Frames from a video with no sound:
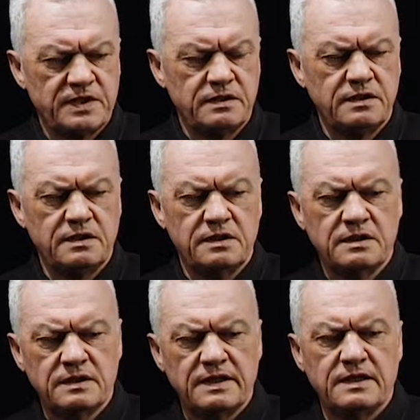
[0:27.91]
in
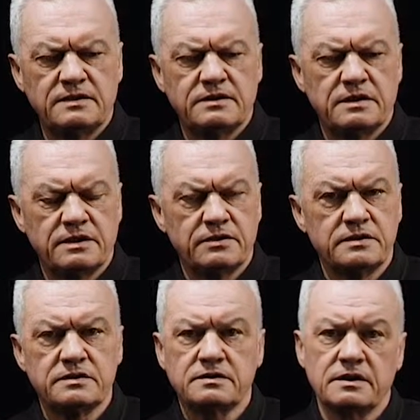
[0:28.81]
the late
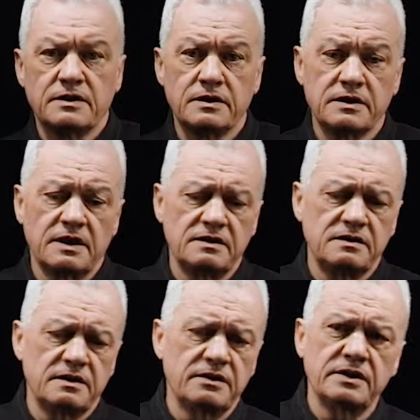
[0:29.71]
1800s, early
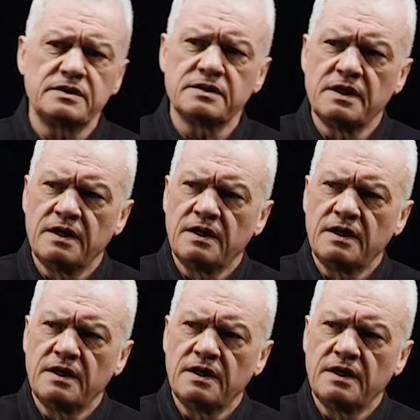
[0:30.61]
1900s,